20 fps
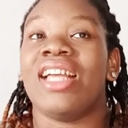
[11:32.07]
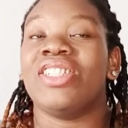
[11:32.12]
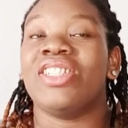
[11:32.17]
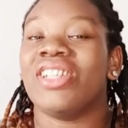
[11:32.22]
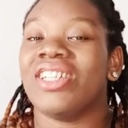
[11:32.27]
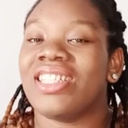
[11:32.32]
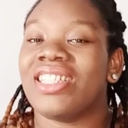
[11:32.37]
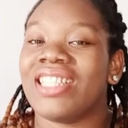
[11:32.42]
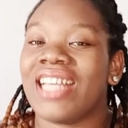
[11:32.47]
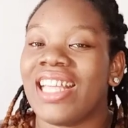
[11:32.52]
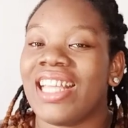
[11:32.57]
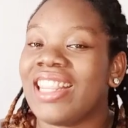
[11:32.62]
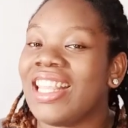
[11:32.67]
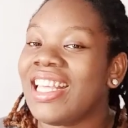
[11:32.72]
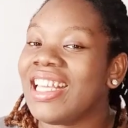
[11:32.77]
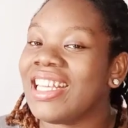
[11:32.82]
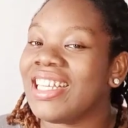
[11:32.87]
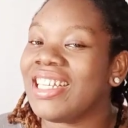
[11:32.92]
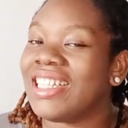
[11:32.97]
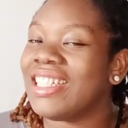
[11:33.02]
I
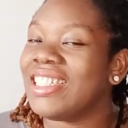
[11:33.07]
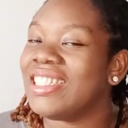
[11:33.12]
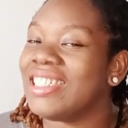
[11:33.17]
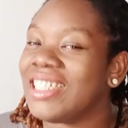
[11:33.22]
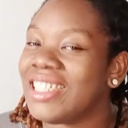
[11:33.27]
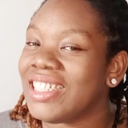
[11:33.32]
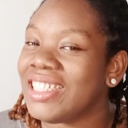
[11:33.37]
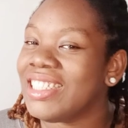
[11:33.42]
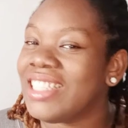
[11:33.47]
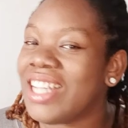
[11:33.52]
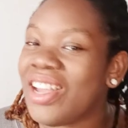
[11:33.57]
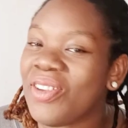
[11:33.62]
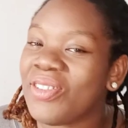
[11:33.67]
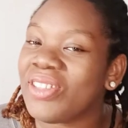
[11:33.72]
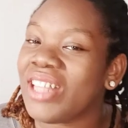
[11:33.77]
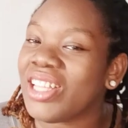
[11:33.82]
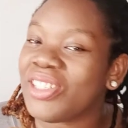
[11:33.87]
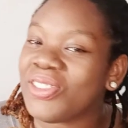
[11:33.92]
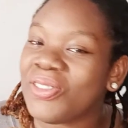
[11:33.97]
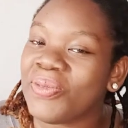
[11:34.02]
think
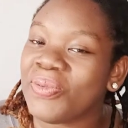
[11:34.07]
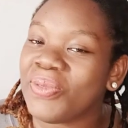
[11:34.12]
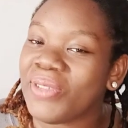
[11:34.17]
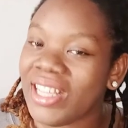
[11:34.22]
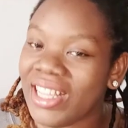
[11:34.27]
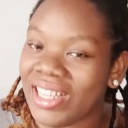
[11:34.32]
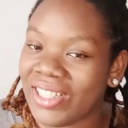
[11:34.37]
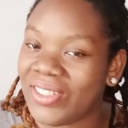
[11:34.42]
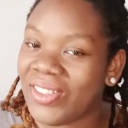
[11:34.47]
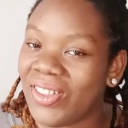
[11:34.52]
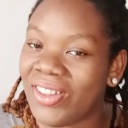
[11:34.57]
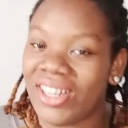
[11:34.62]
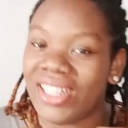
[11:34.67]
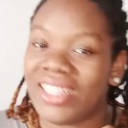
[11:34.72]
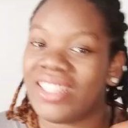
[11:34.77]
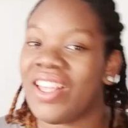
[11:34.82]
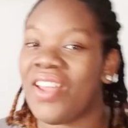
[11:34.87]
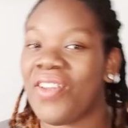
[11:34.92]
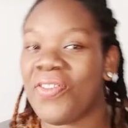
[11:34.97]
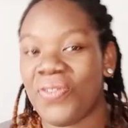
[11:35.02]
that should be a
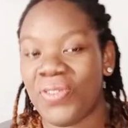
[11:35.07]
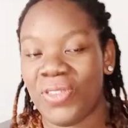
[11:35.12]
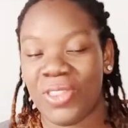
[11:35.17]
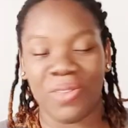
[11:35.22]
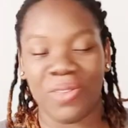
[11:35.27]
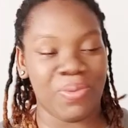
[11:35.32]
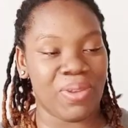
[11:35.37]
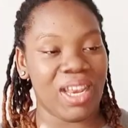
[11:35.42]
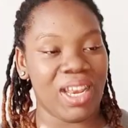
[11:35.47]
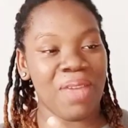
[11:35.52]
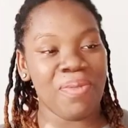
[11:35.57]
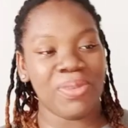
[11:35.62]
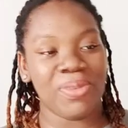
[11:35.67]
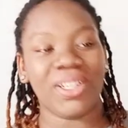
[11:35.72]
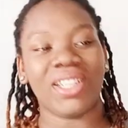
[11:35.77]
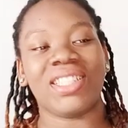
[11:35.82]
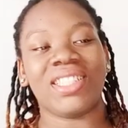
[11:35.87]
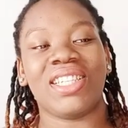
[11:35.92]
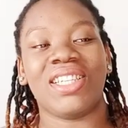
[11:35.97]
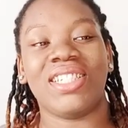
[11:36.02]
story time video, but let me
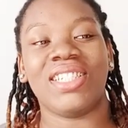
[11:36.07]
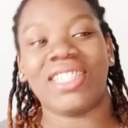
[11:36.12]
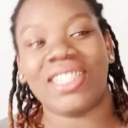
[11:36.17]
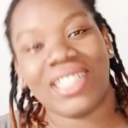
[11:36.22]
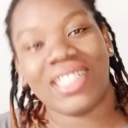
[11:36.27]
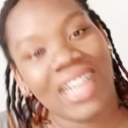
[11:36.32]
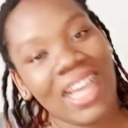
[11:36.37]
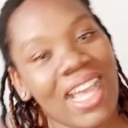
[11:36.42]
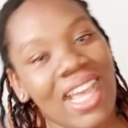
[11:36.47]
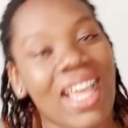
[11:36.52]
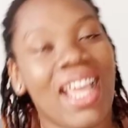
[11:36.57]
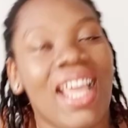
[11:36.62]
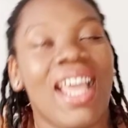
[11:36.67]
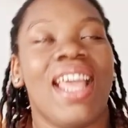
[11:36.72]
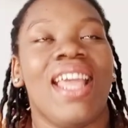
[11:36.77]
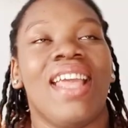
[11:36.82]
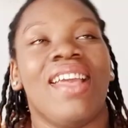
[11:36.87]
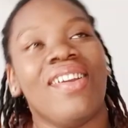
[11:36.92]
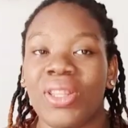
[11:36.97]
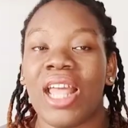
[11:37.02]
just share.
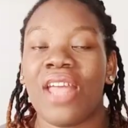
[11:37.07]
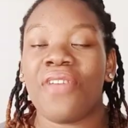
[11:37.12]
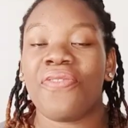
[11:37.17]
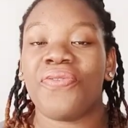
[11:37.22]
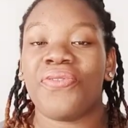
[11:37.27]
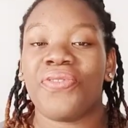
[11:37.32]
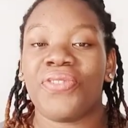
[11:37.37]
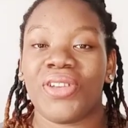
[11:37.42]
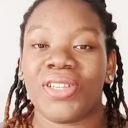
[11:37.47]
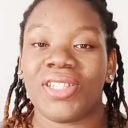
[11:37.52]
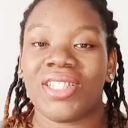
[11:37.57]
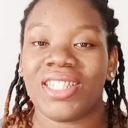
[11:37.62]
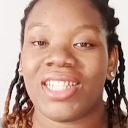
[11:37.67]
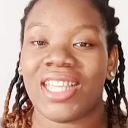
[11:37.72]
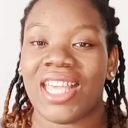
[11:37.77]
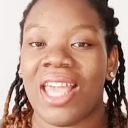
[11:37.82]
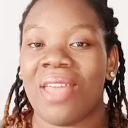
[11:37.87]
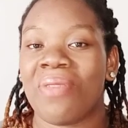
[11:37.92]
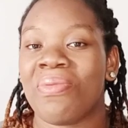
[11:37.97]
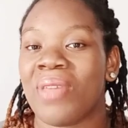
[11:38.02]
When I
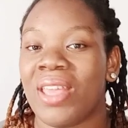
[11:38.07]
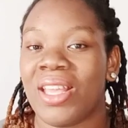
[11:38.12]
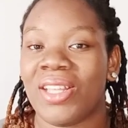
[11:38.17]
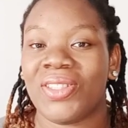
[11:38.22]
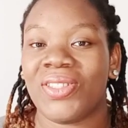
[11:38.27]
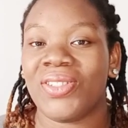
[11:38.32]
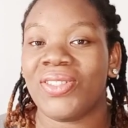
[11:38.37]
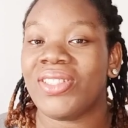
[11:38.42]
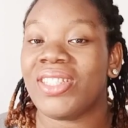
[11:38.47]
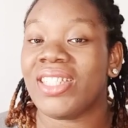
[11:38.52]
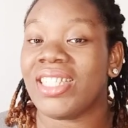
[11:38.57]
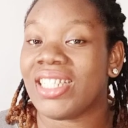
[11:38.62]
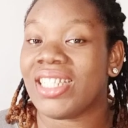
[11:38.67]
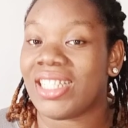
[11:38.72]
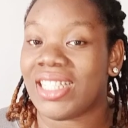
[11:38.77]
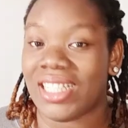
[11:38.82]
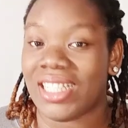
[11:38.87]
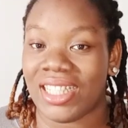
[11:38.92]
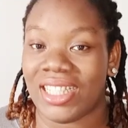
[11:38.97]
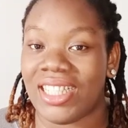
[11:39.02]
first came into this
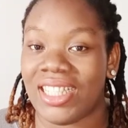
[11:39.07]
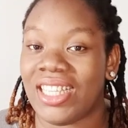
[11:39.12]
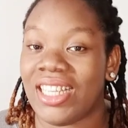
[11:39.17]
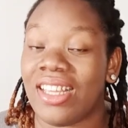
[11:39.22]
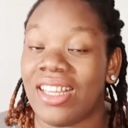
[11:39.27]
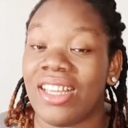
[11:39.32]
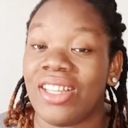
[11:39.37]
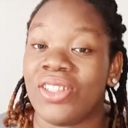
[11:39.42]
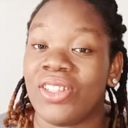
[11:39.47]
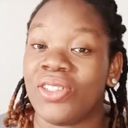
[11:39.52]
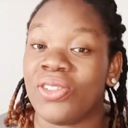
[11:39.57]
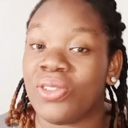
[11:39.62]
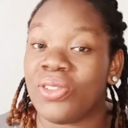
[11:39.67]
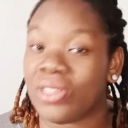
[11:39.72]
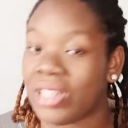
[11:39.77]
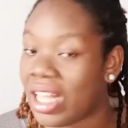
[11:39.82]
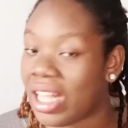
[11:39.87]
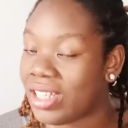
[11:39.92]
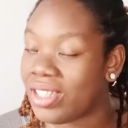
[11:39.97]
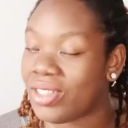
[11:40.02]
city in,
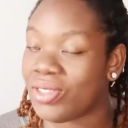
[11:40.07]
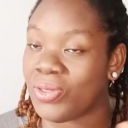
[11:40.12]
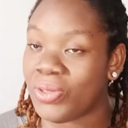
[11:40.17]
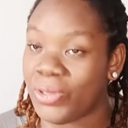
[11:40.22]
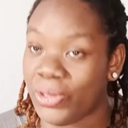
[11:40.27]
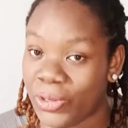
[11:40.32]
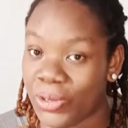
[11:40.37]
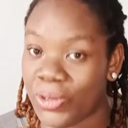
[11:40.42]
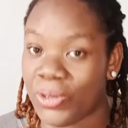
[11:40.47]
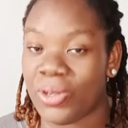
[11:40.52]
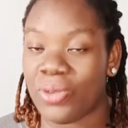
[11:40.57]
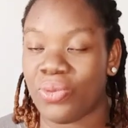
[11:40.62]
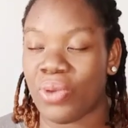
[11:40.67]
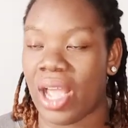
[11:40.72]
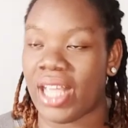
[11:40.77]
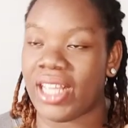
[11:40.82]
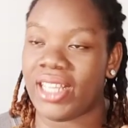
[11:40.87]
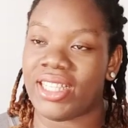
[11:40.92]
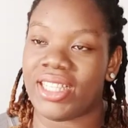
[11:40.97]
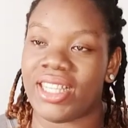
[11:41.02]
that's Uyo,
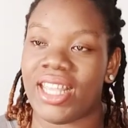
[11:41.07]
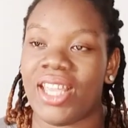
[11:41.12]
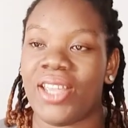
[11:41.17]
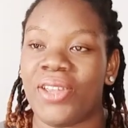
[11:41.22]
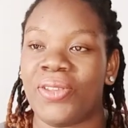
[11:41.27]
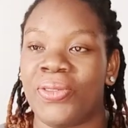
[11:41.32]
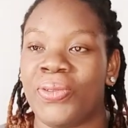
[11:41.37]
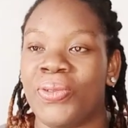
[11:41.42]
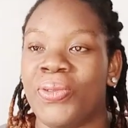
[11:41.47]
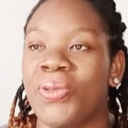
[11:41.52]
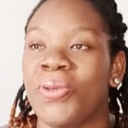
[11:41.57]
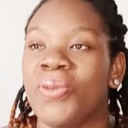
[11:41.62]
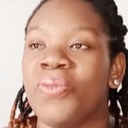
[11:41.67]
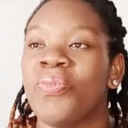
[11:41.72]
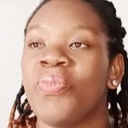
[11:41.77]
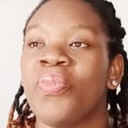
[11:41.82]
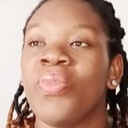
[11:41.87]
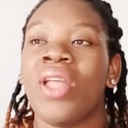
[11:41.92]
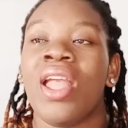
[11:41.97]
I stay in Uyo,